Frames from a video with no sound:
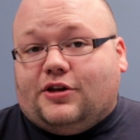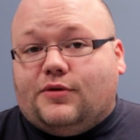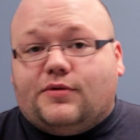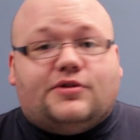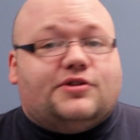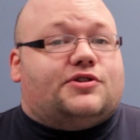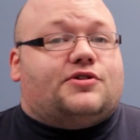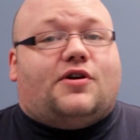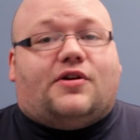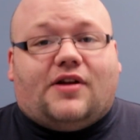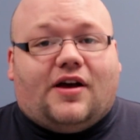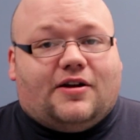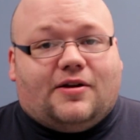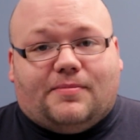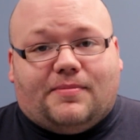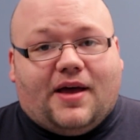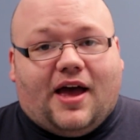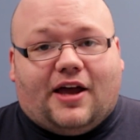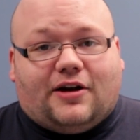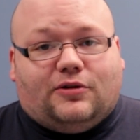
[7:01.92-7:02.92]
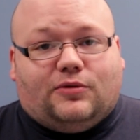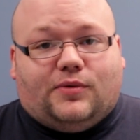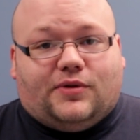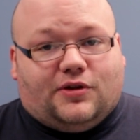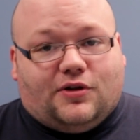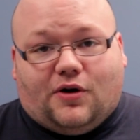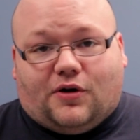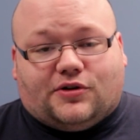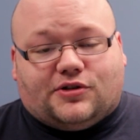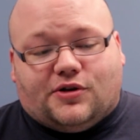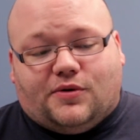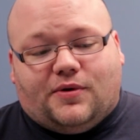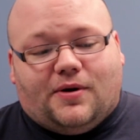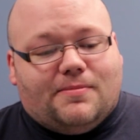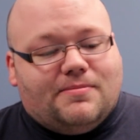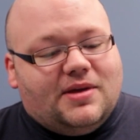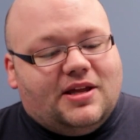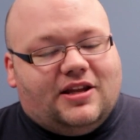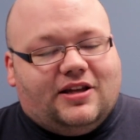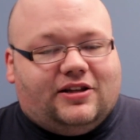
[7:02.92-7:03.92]
you can start out a battle with Naruto and
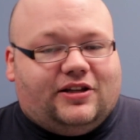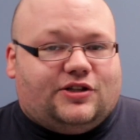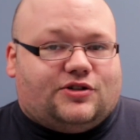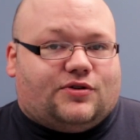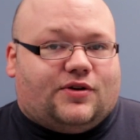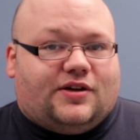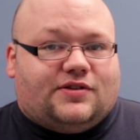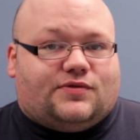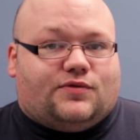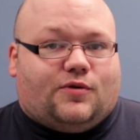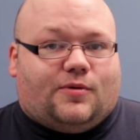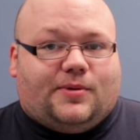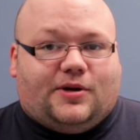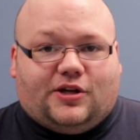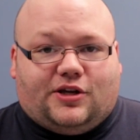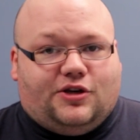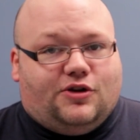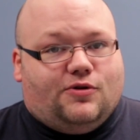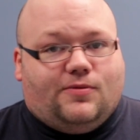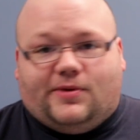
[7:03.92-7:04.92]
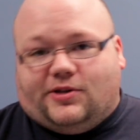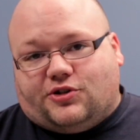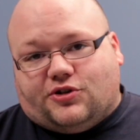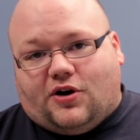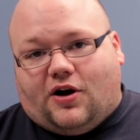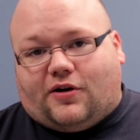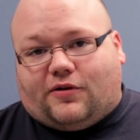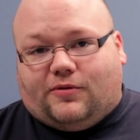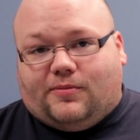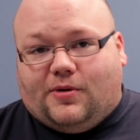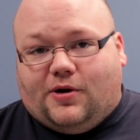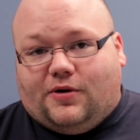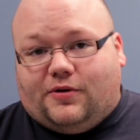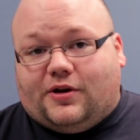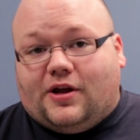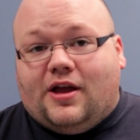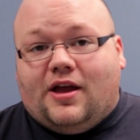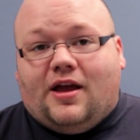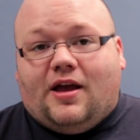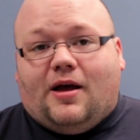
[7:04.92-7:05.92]
immediately transform into Kyuubi Chakra
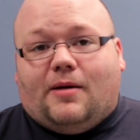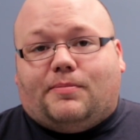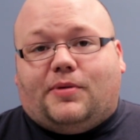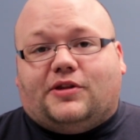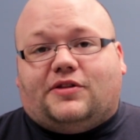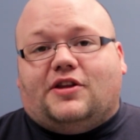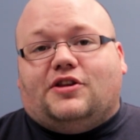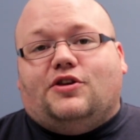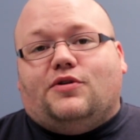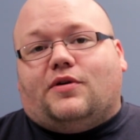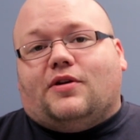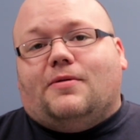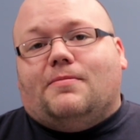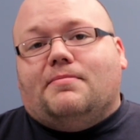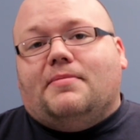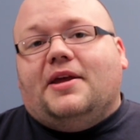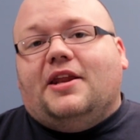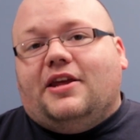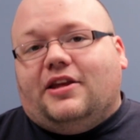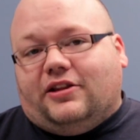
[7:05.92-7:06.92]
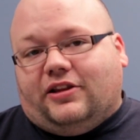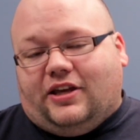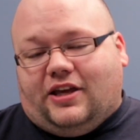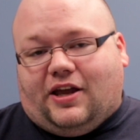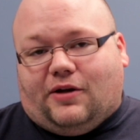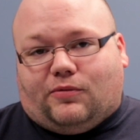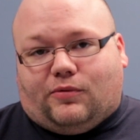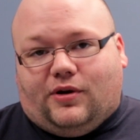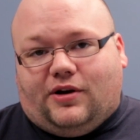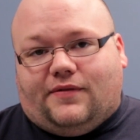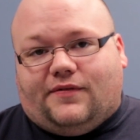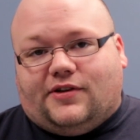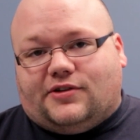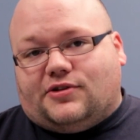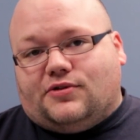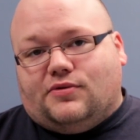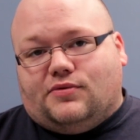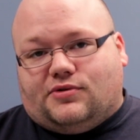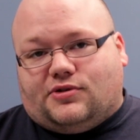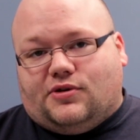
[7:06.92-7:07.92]
mode, but then you can immediately get rid of it
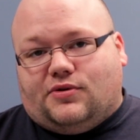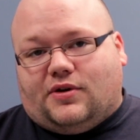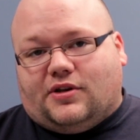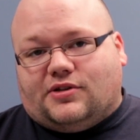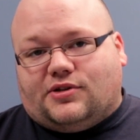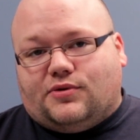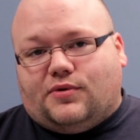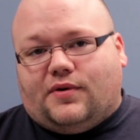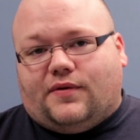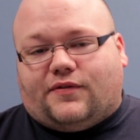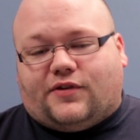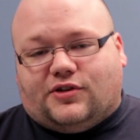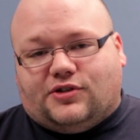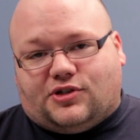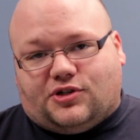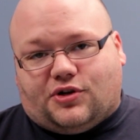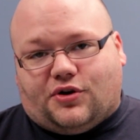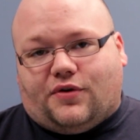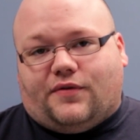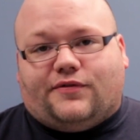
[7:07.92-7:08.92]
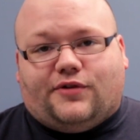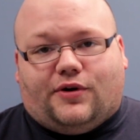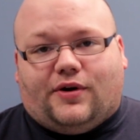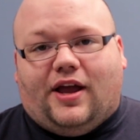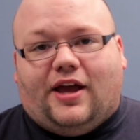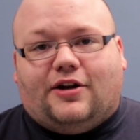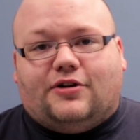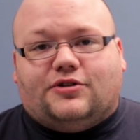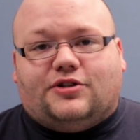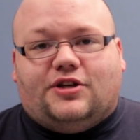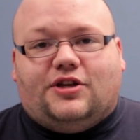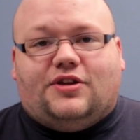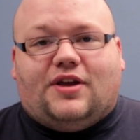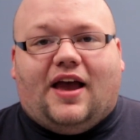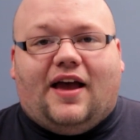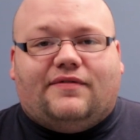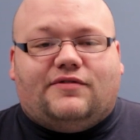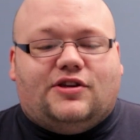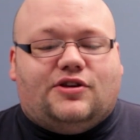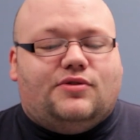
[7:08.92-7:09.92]
too, so you can sort of conserve your energy, and you
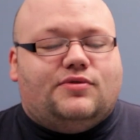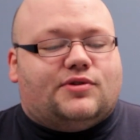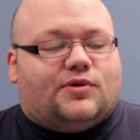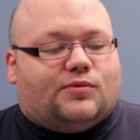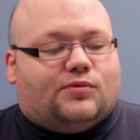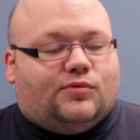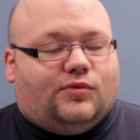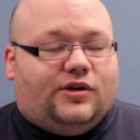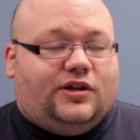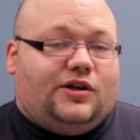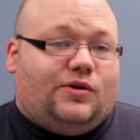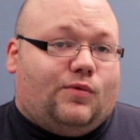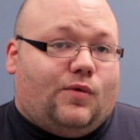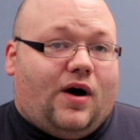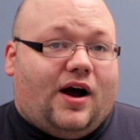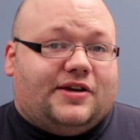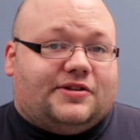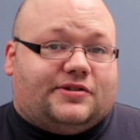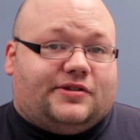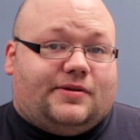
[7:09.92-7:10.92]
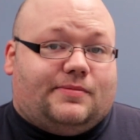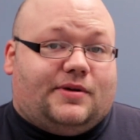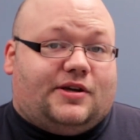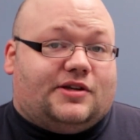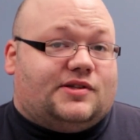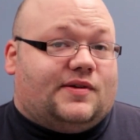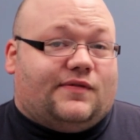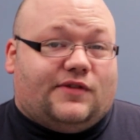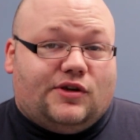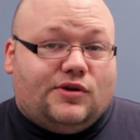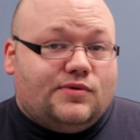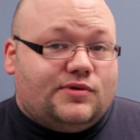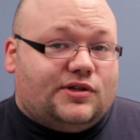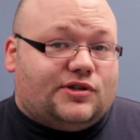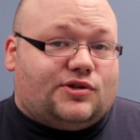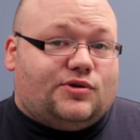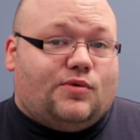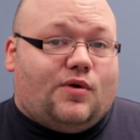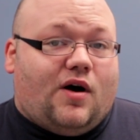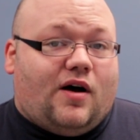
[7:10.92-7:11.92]
have to use it really wisely, because if you use
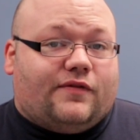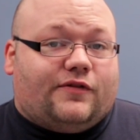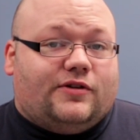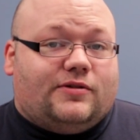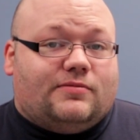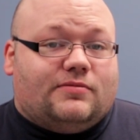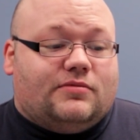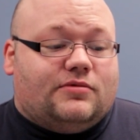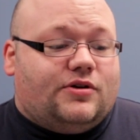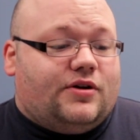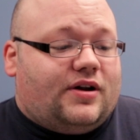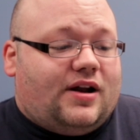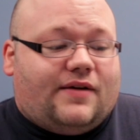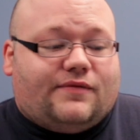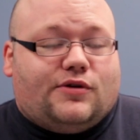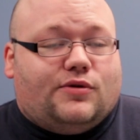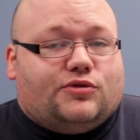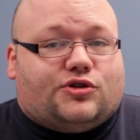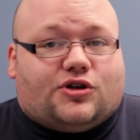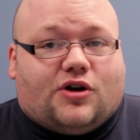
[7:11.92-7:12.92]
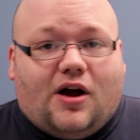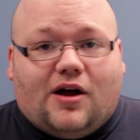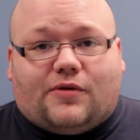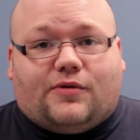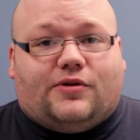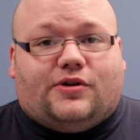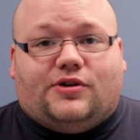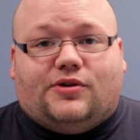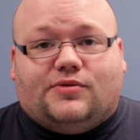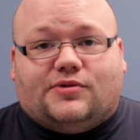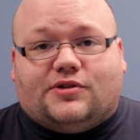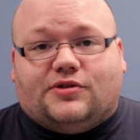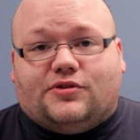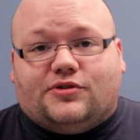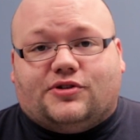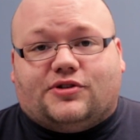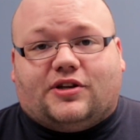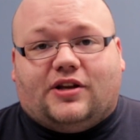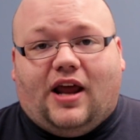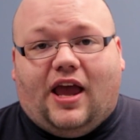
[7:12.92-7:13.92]
it too often, you're going to have no chakra to use, and
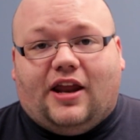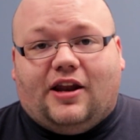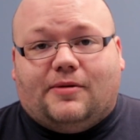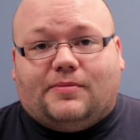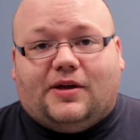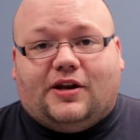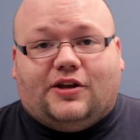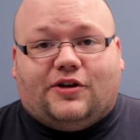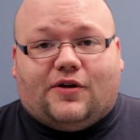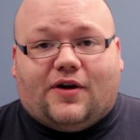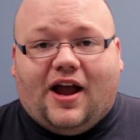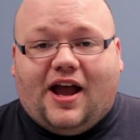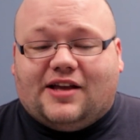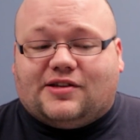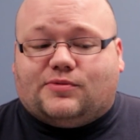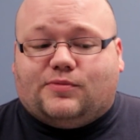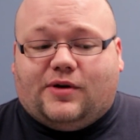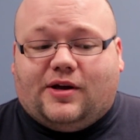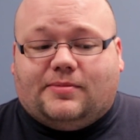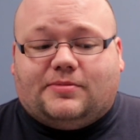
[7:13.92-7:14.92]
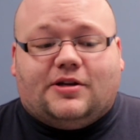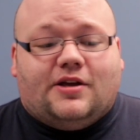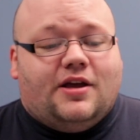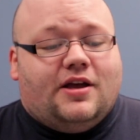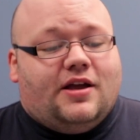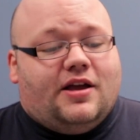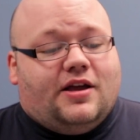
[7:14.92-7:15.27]
you're just going to end up getting your ass whipped.